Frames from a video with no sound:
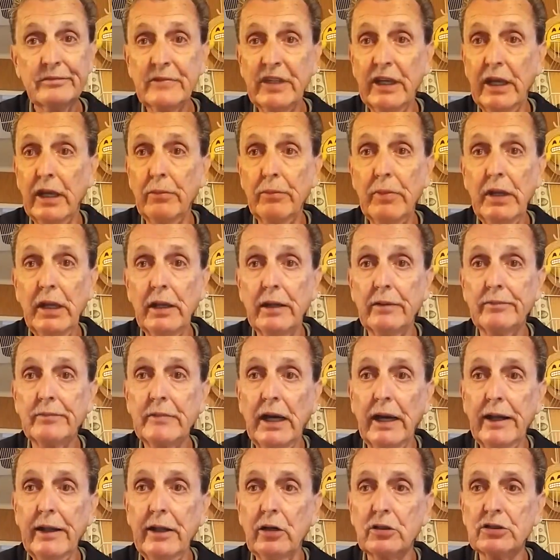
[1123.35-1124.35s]
Can't beat it.
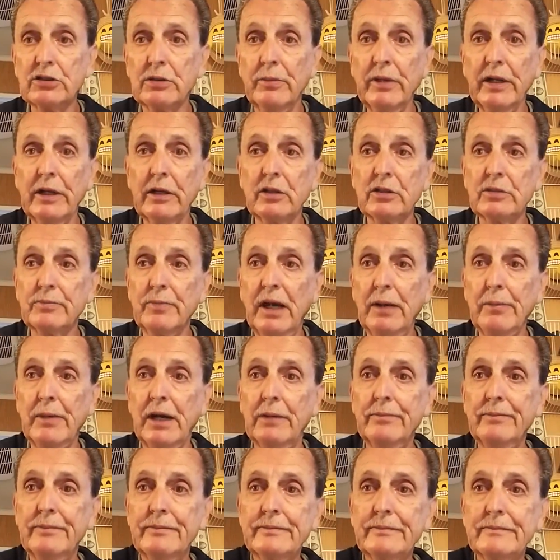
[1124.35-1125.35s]
Adios, amigos.
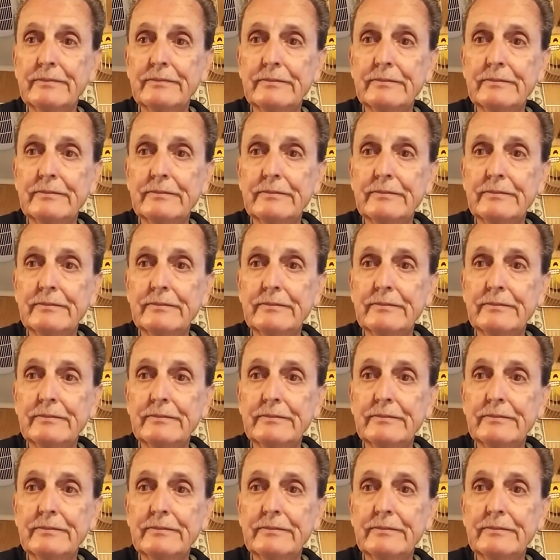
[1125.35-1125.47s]
Bye-bye.